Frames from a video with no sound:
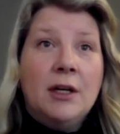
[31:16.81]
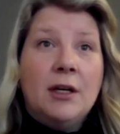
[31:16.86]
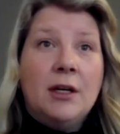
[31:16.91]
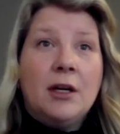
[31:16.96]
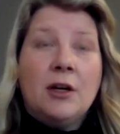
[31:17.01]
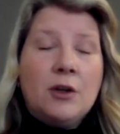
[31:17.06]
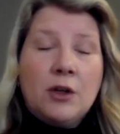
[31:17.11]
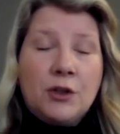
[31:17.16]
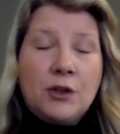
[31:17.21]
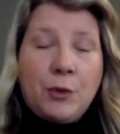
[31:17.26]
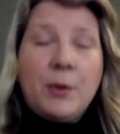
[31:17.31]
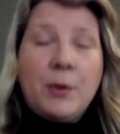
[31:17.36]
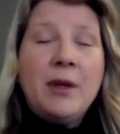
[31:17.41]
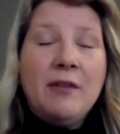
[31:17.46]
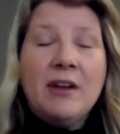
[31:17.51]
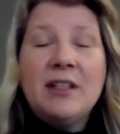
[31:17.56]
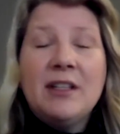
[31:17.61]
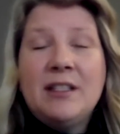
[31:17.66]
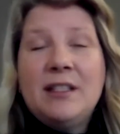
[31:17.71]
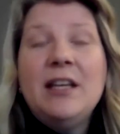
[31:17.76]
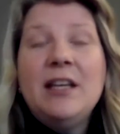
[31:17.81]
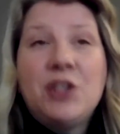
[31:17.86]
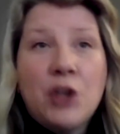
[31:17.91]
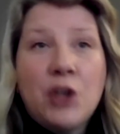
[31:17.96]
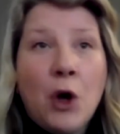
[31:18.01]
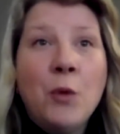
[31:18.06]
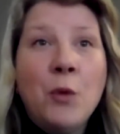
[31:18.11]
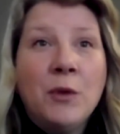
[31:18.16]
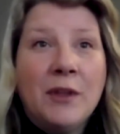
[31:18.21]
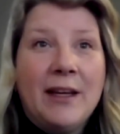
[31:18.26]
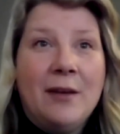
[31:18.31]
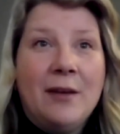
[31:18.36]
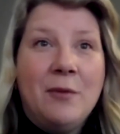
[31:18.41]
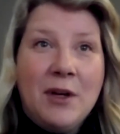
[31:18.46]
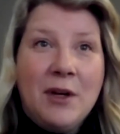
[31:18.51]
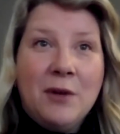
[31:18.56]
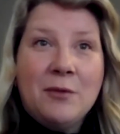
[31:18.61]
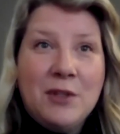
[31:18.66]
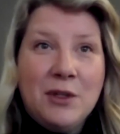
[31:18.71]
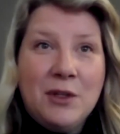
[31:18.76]
or 3 of us teach only. We
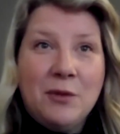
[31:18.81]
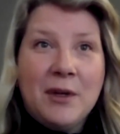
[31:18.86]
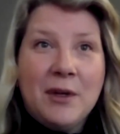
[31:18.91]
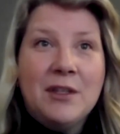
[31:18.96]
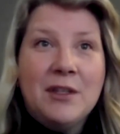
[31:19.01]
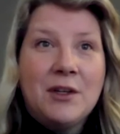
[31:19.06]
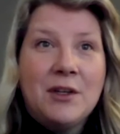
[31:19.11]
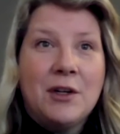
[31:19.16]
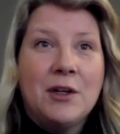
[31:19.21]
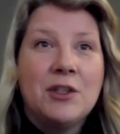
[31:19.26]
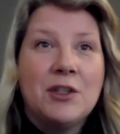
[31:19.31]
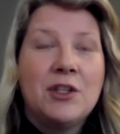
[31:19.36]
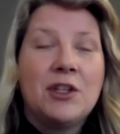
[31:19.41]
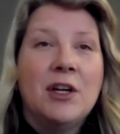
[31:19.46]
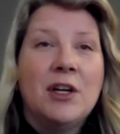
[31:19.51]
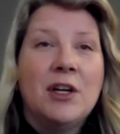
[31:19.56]
don't do research